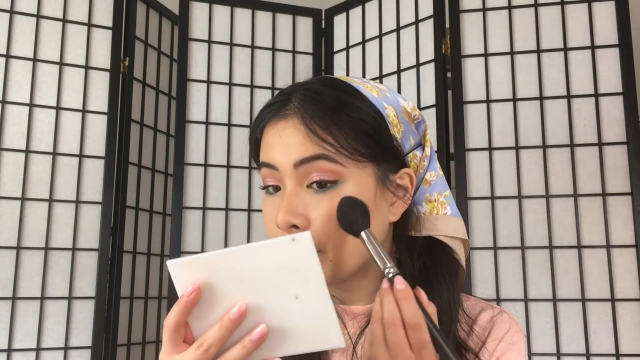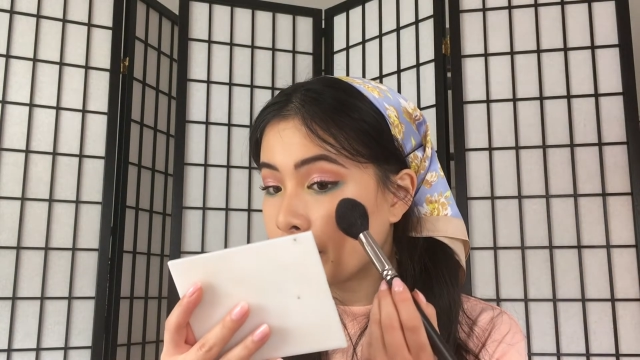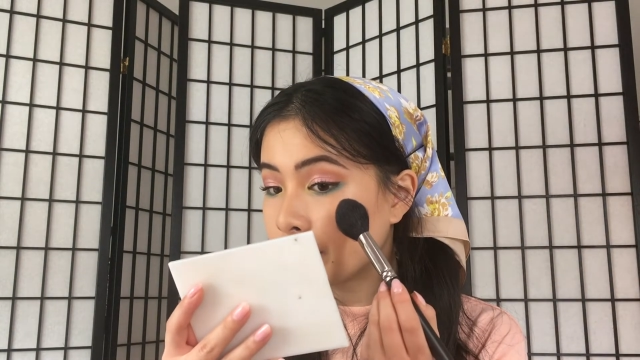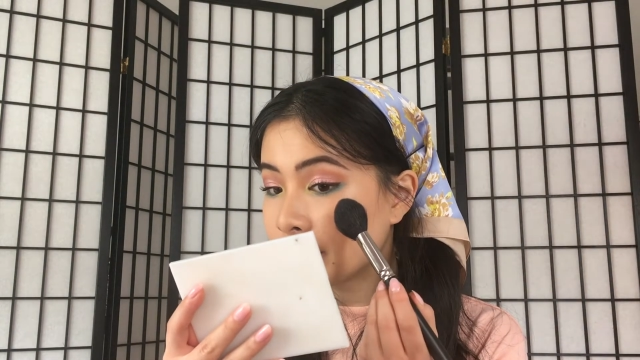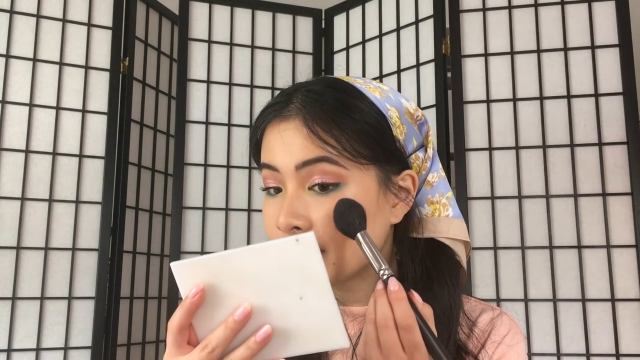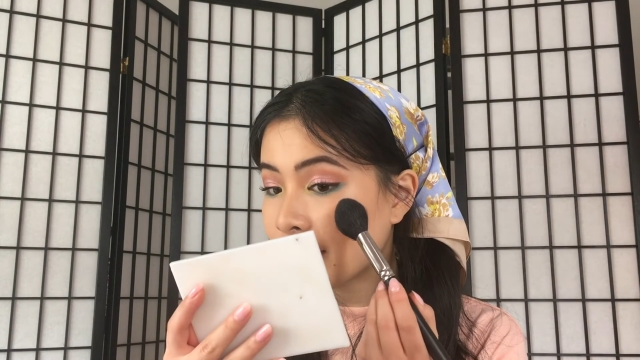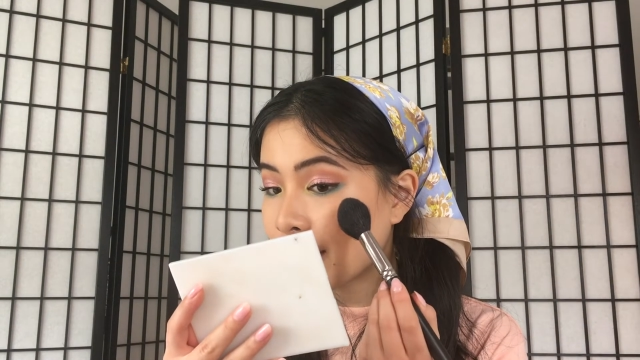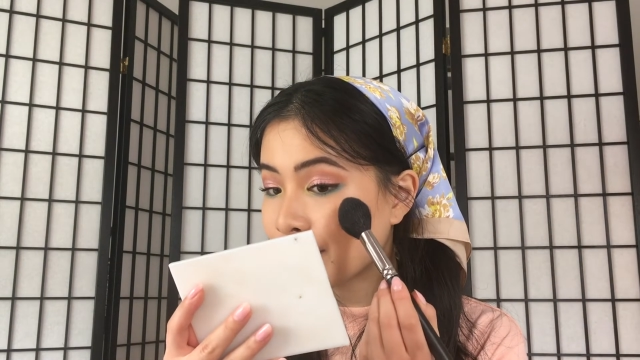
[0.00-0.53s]

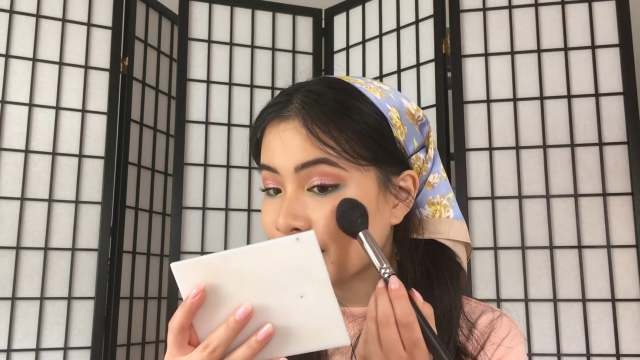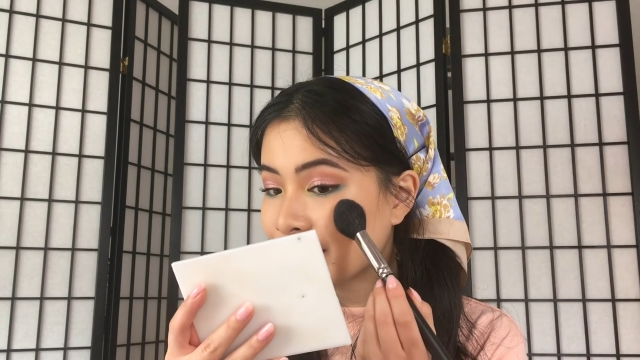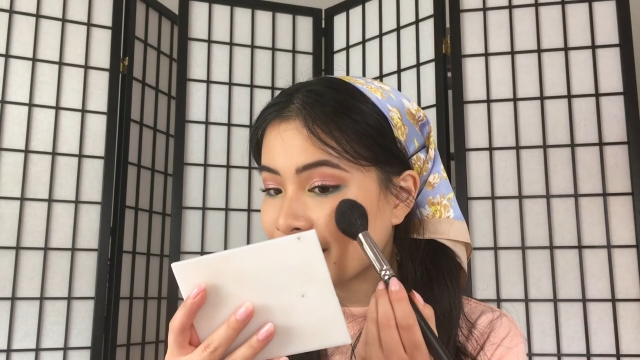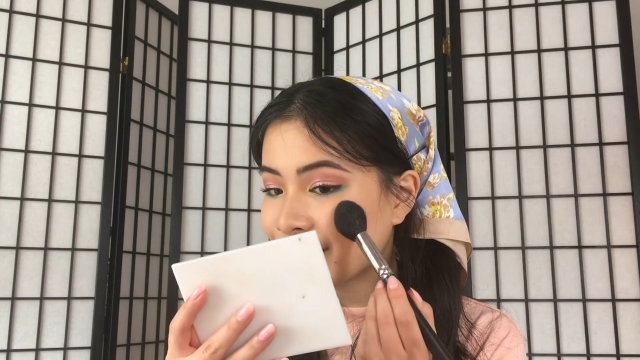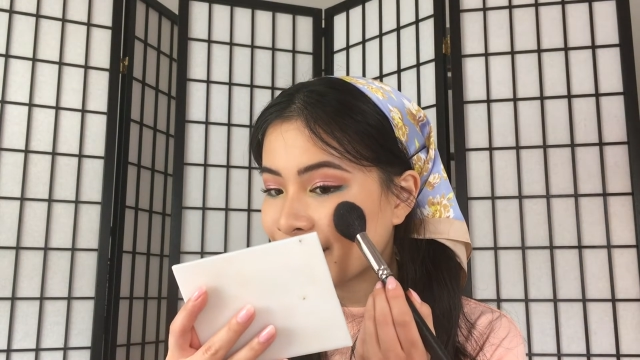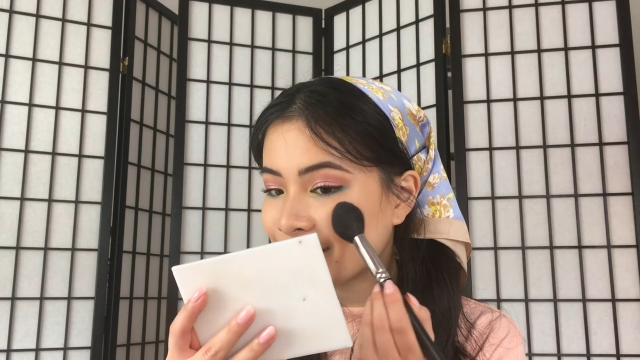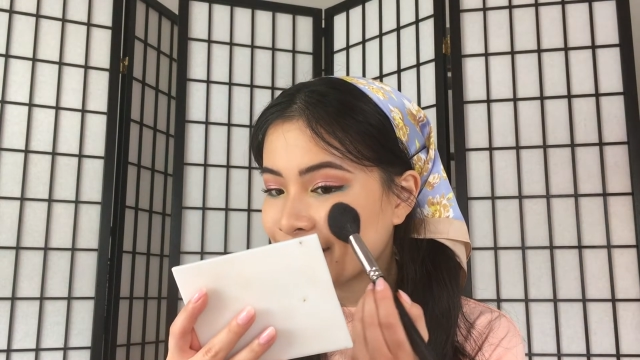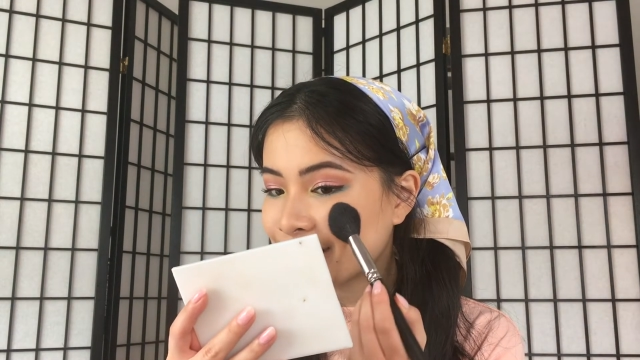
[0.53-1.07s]
tap that
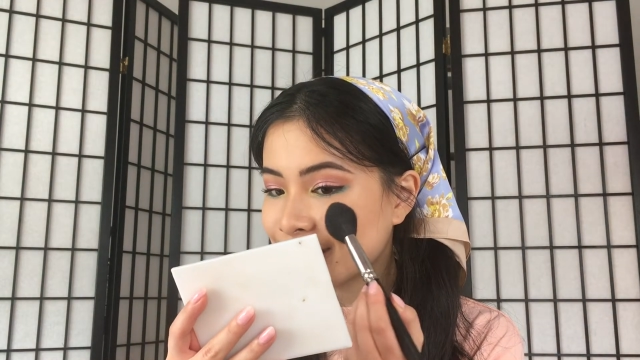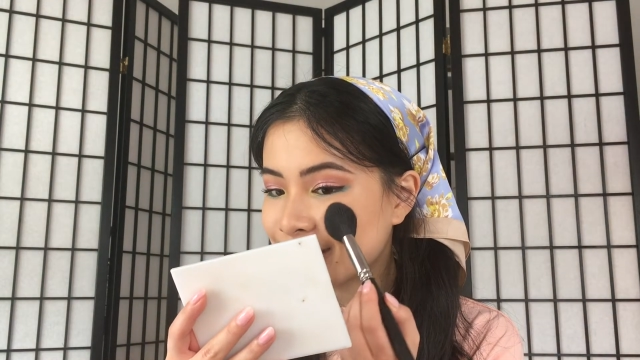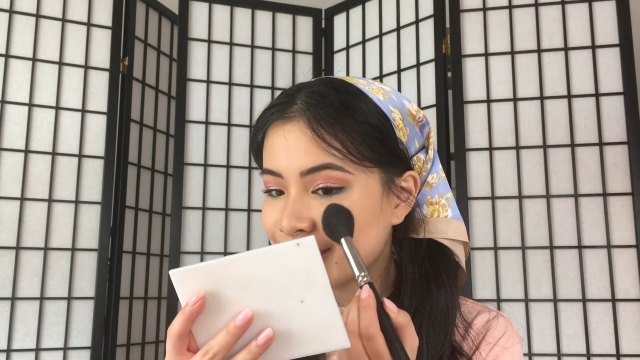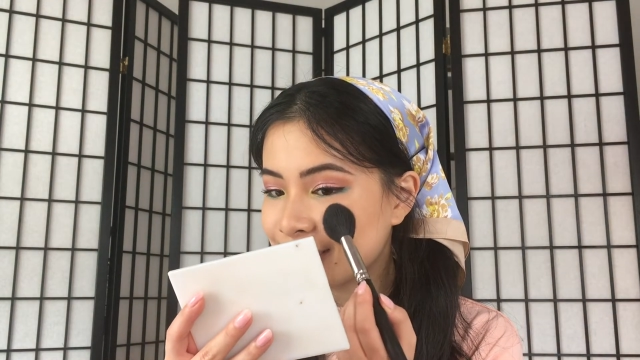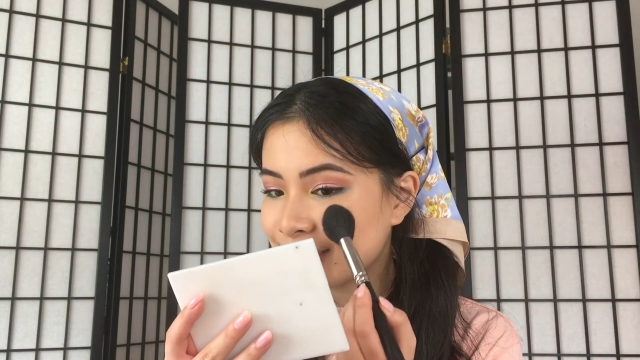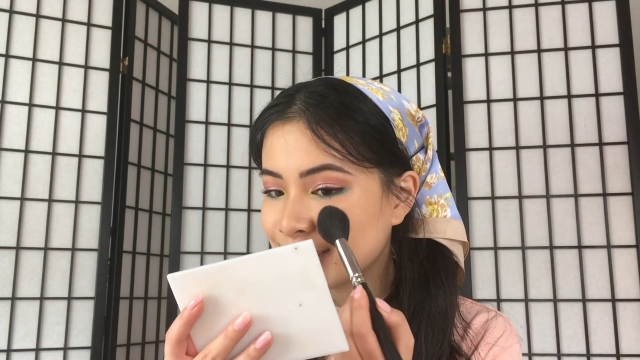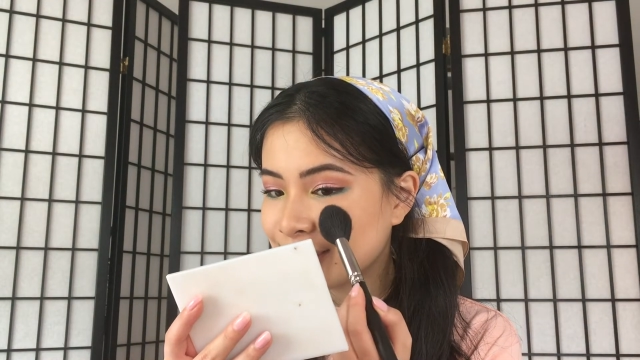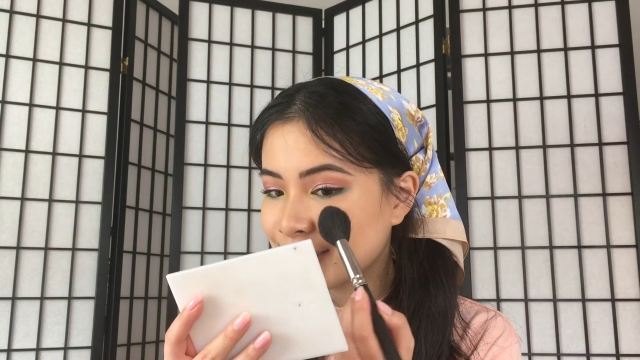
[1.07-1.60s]

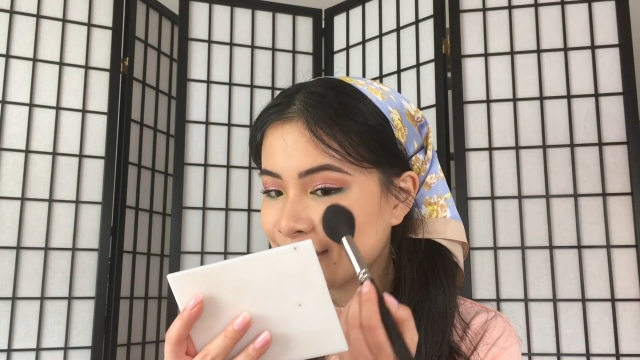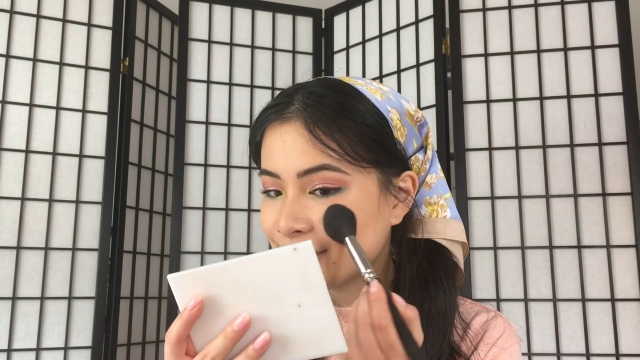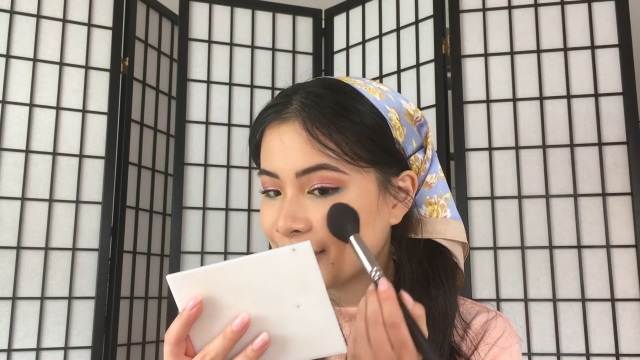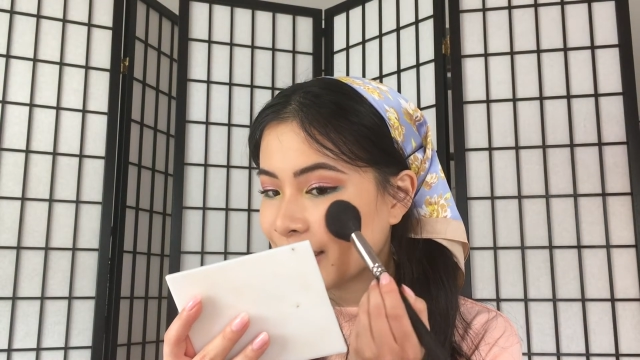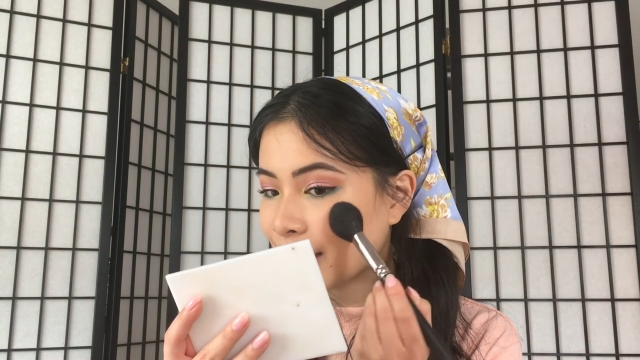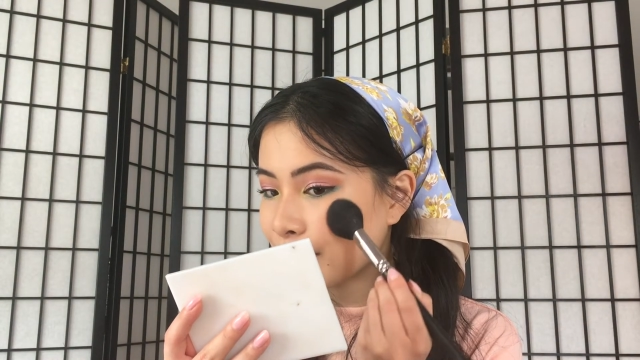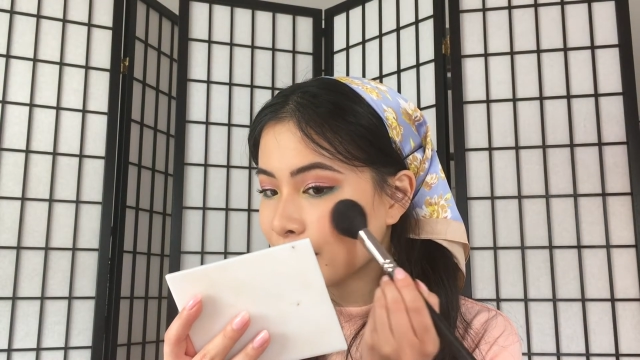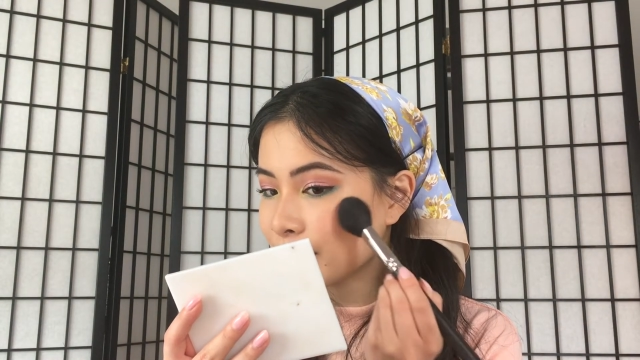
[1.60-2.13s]
onto the
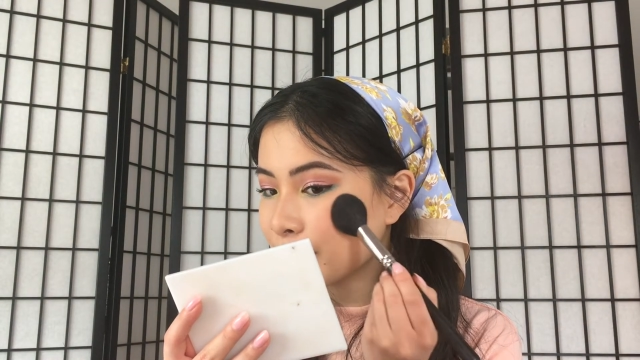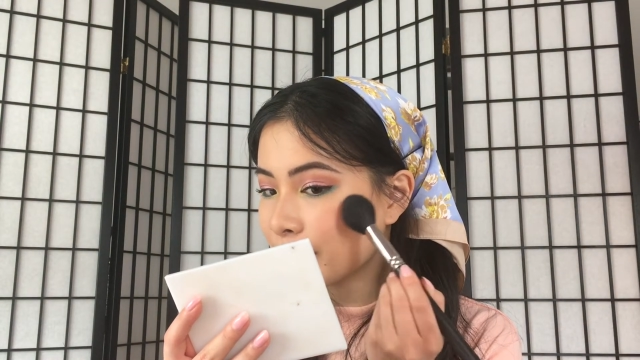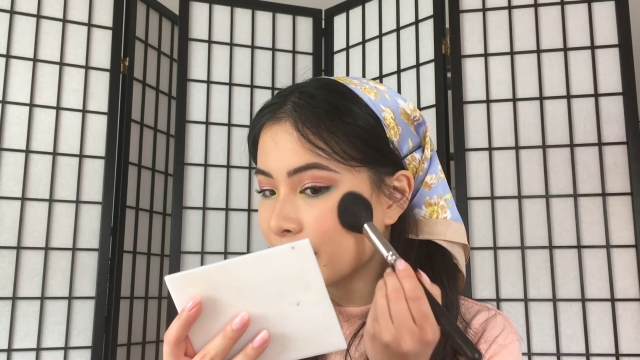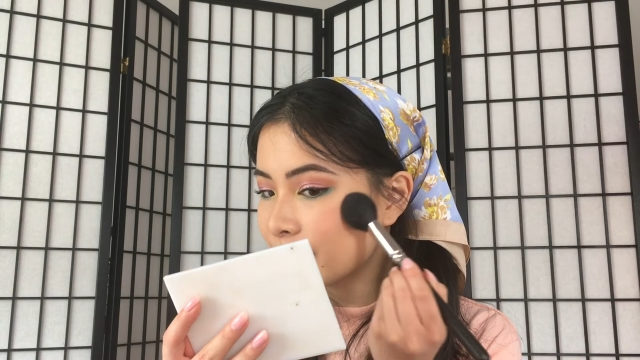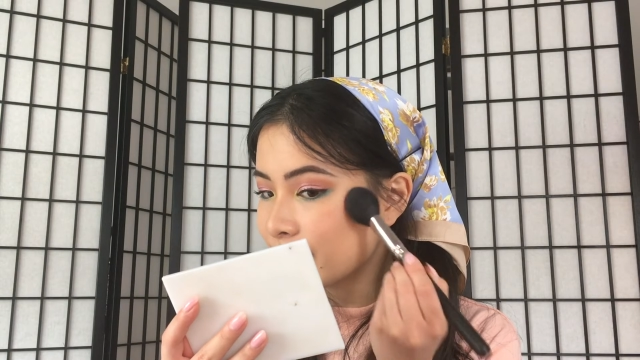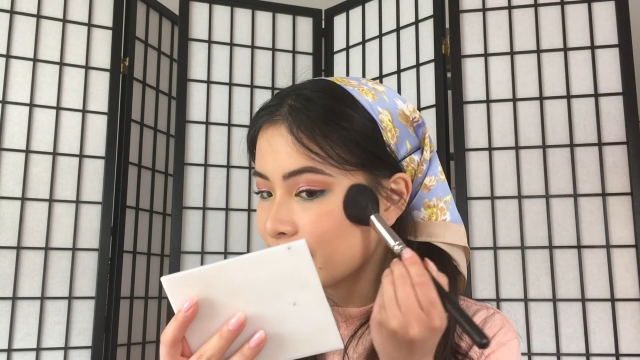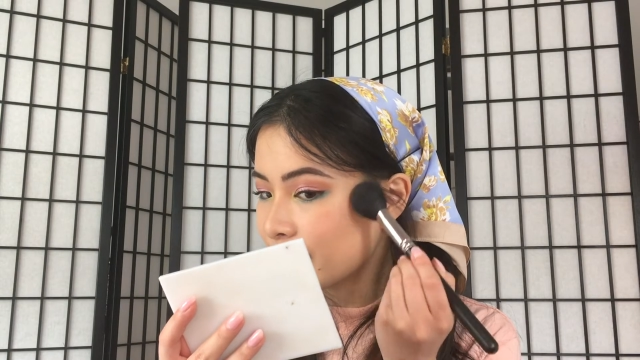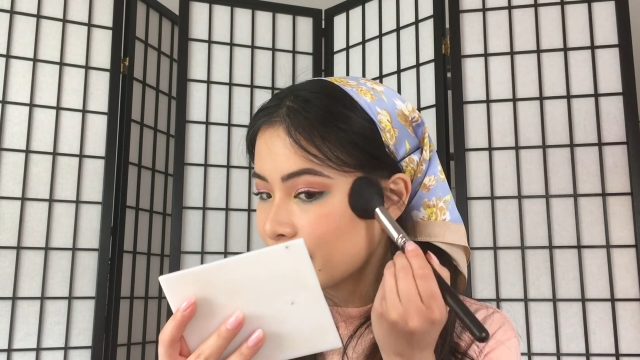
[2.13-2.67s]
owls on my
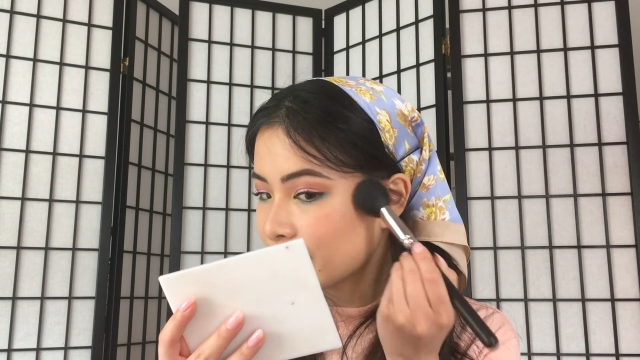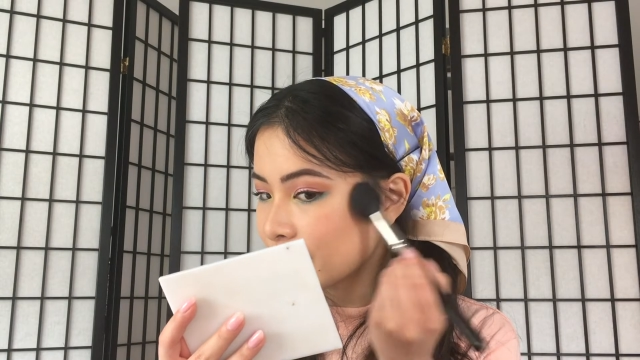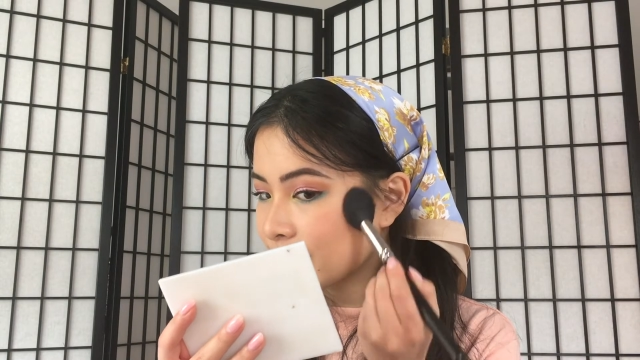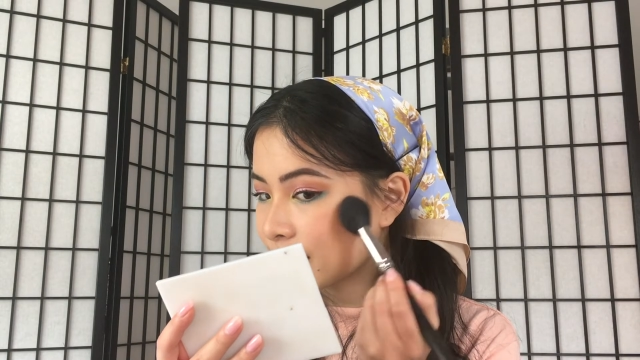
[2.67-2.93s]
cheeks